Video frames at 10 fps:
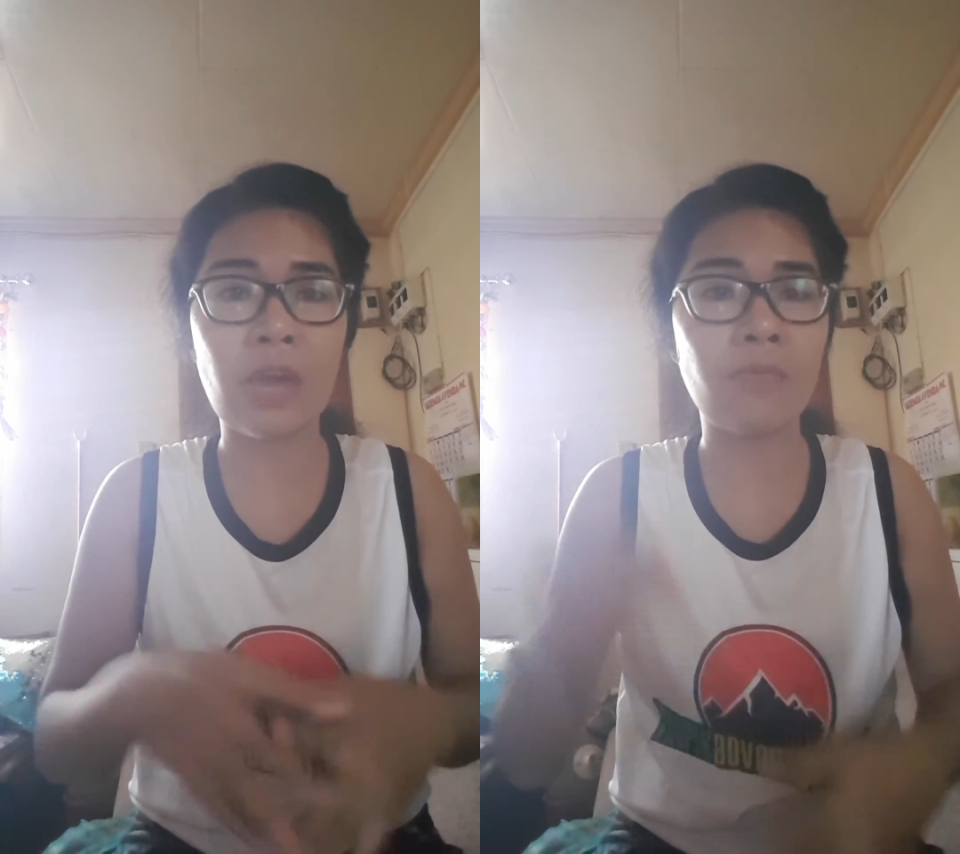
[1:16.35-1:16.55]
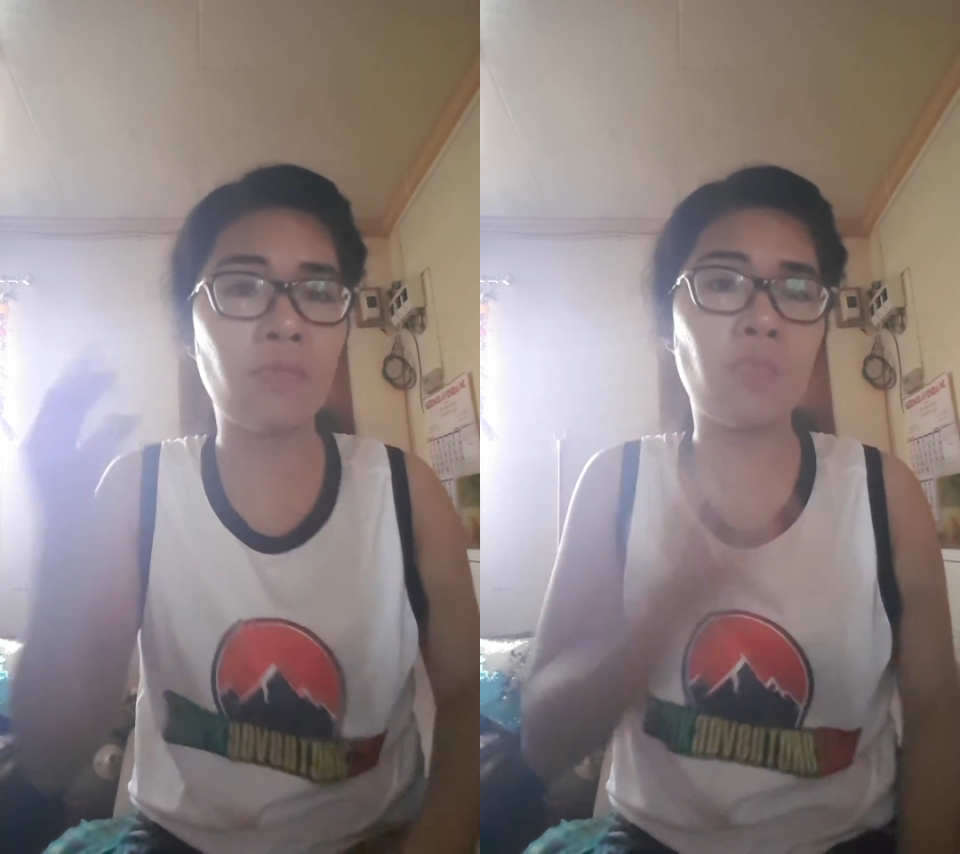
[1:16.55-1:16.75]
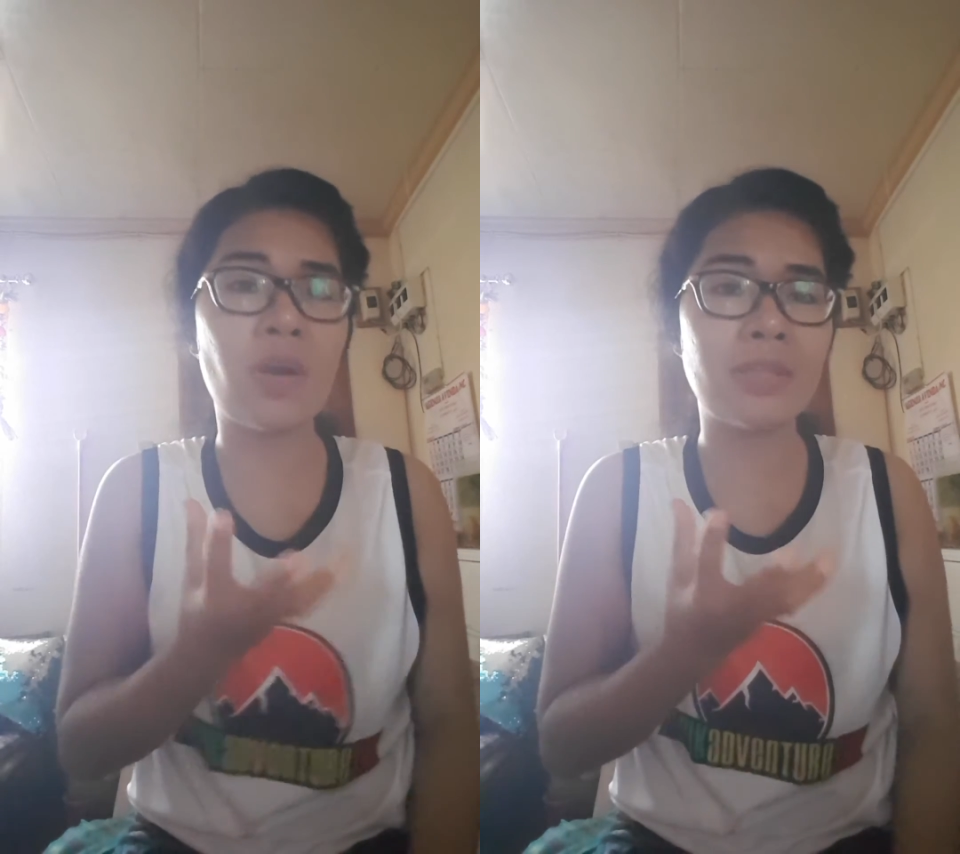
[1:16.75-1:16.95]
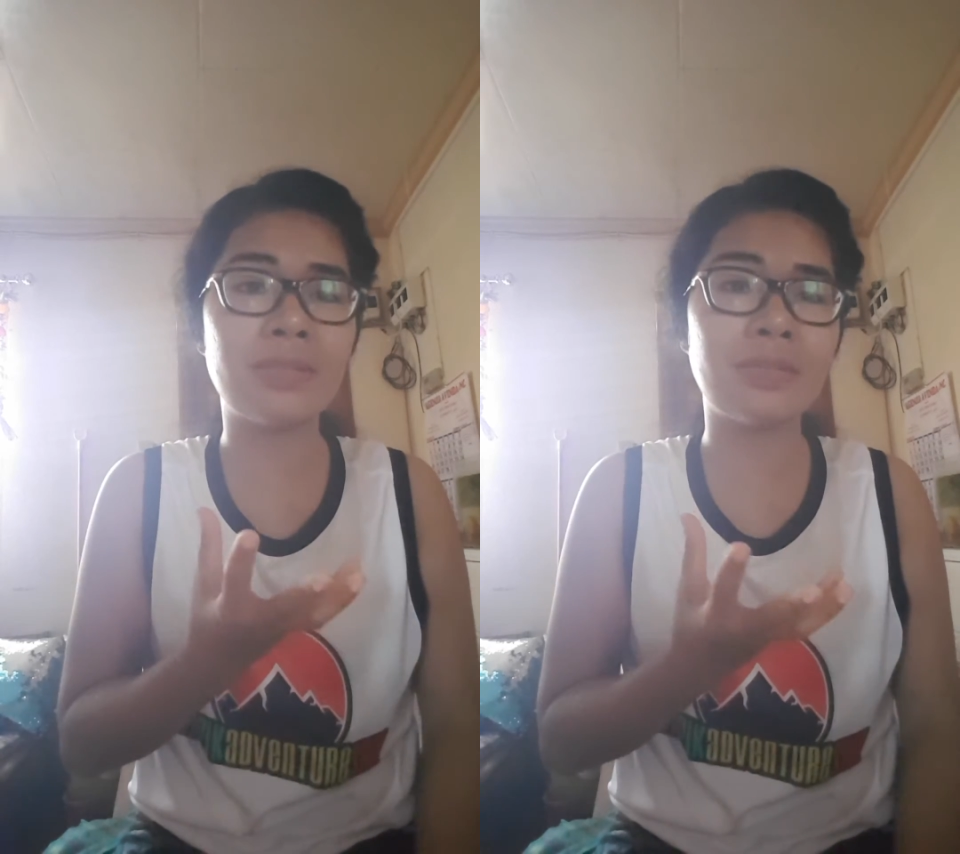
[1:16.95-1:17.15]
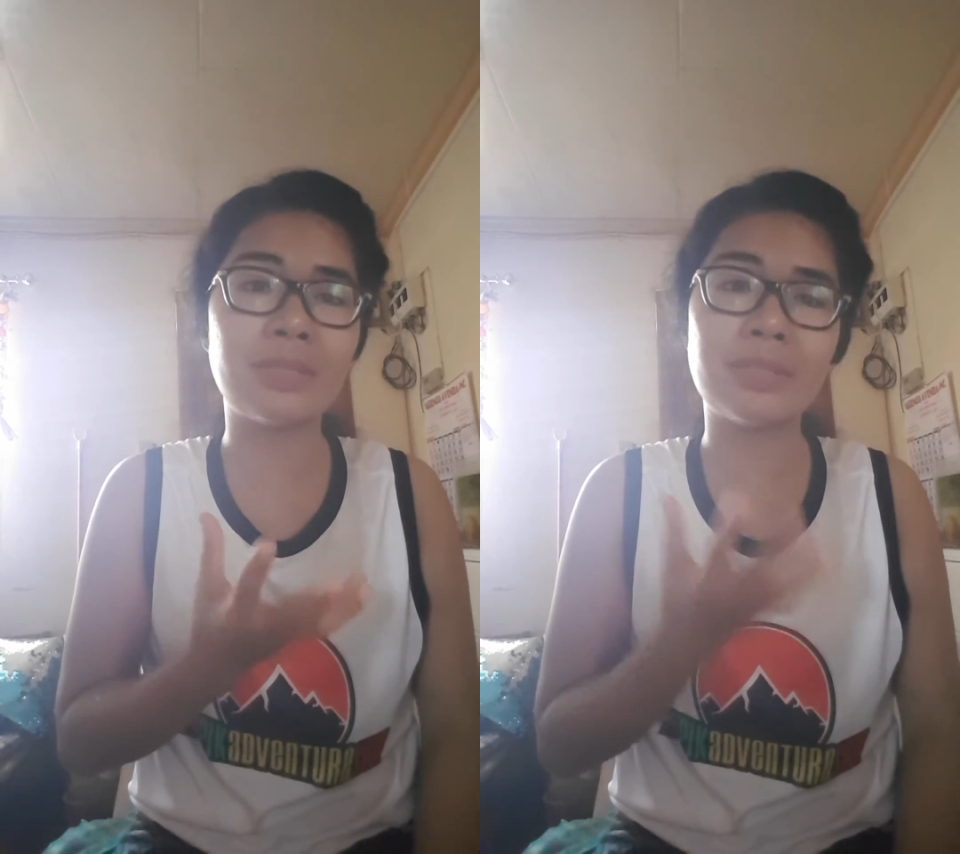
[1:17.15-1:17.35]
have
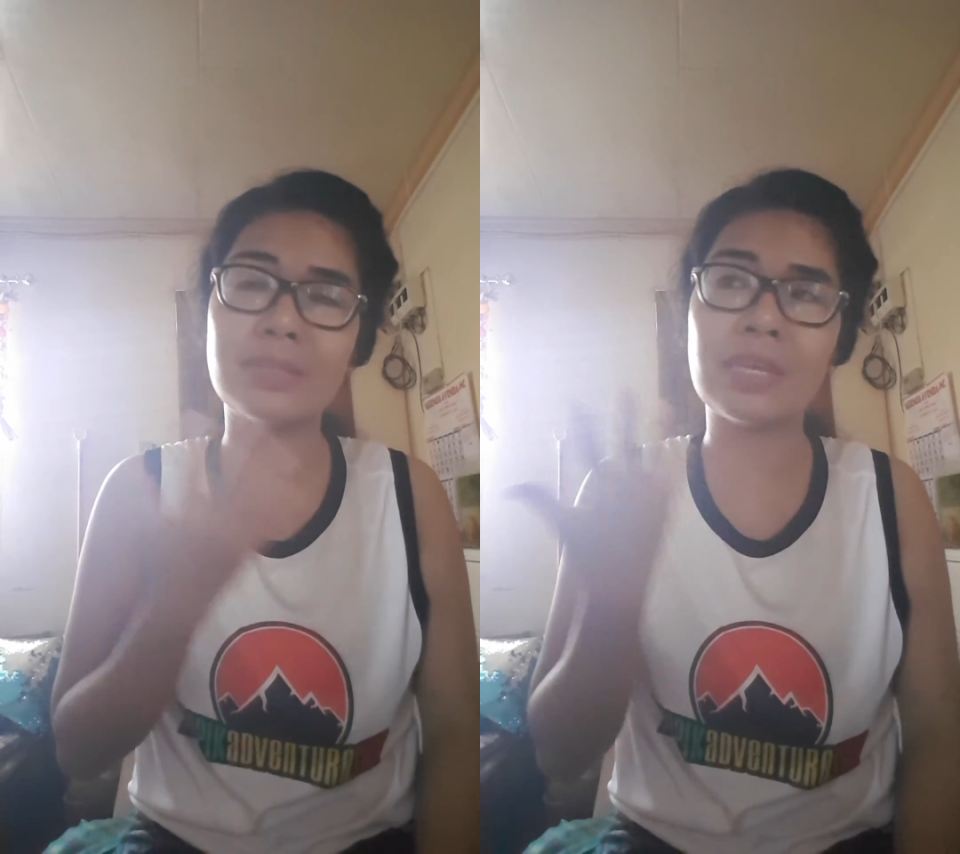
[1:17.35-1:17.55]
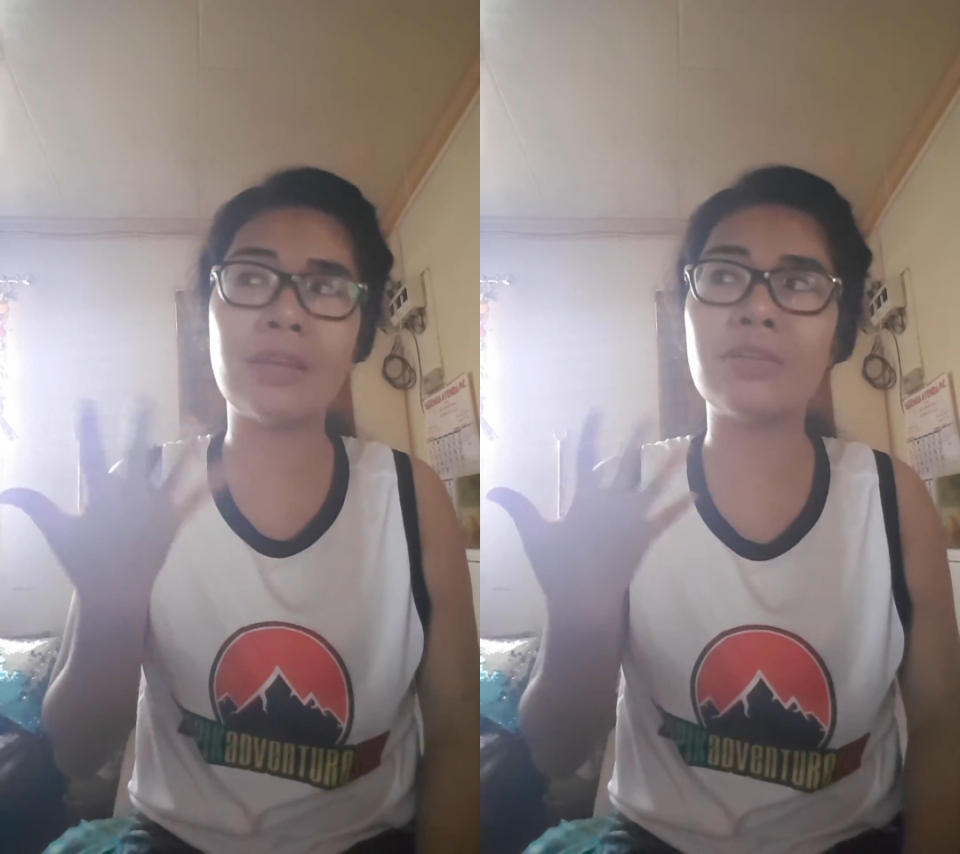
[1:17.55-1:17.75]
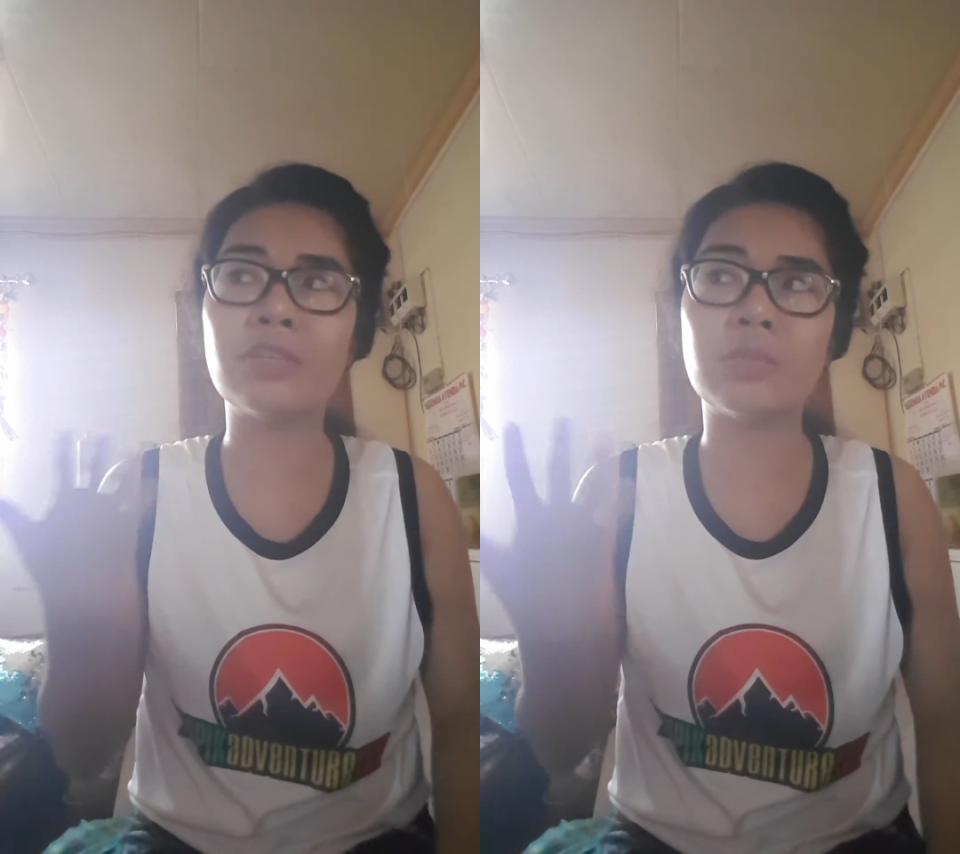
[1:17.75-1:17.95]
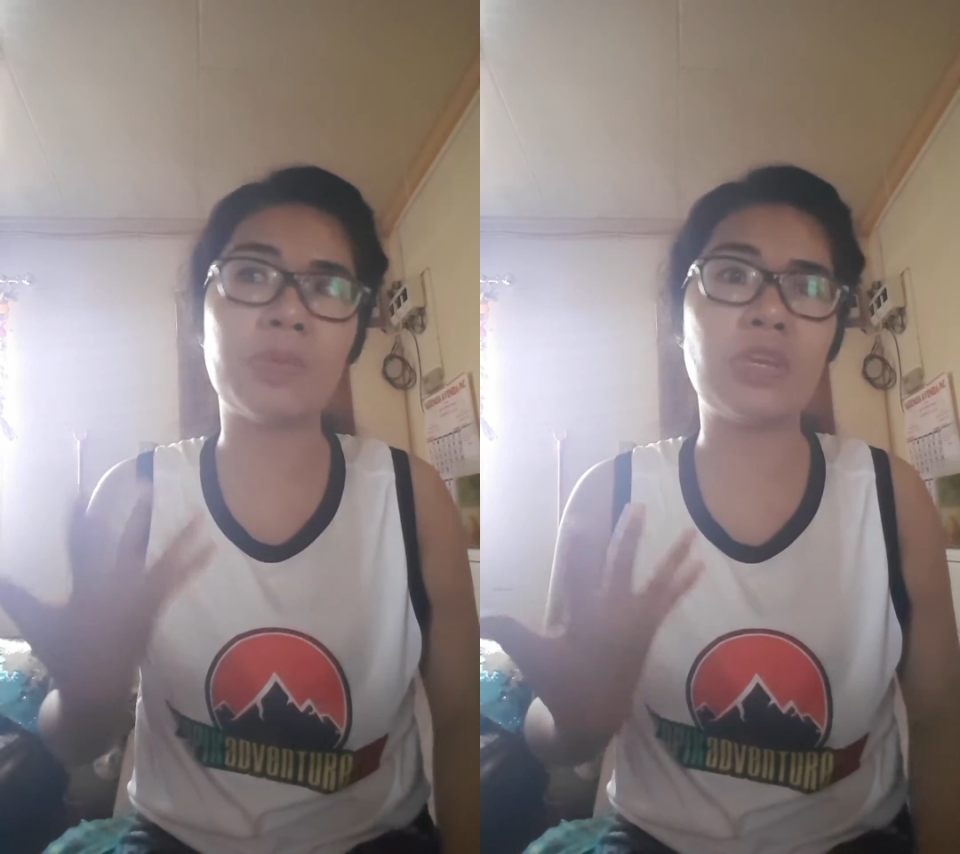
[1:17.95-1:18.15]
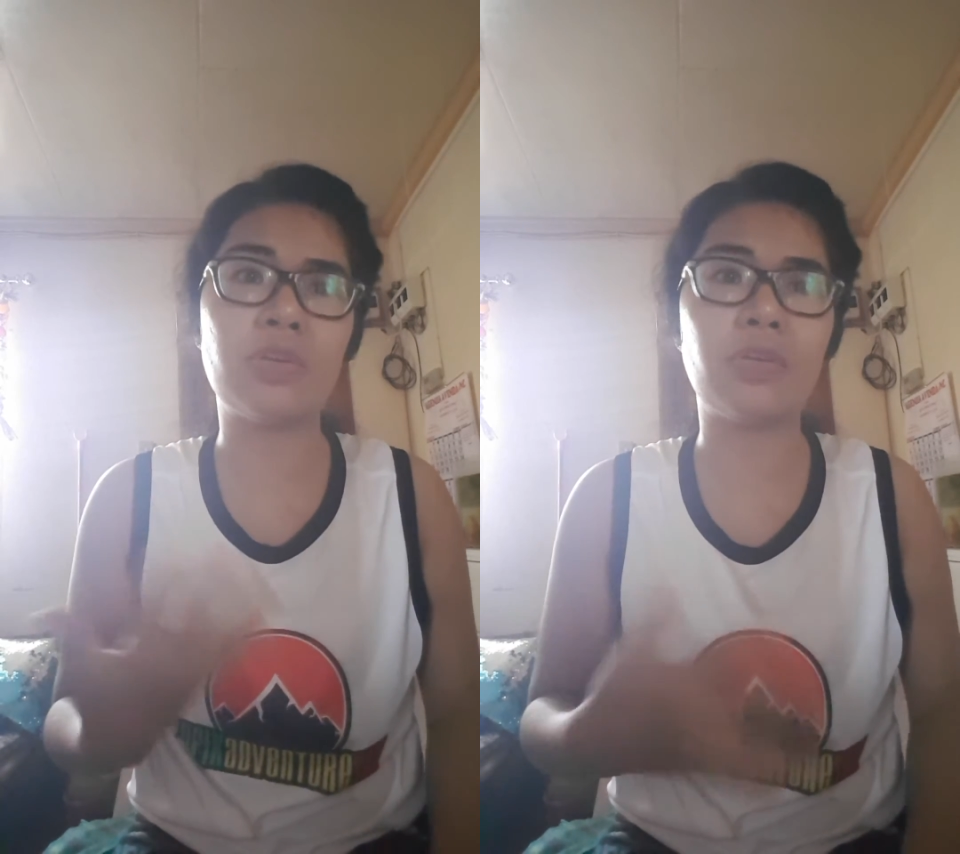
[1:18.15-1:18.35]
one single
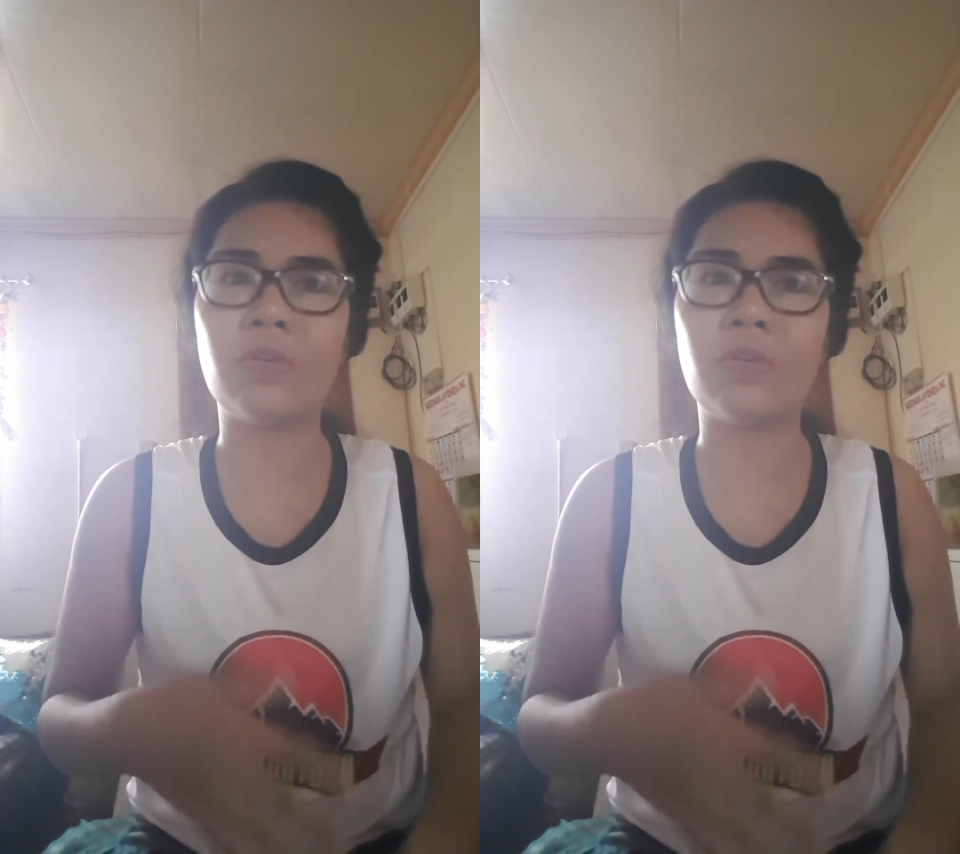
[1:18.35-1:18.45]
speaker,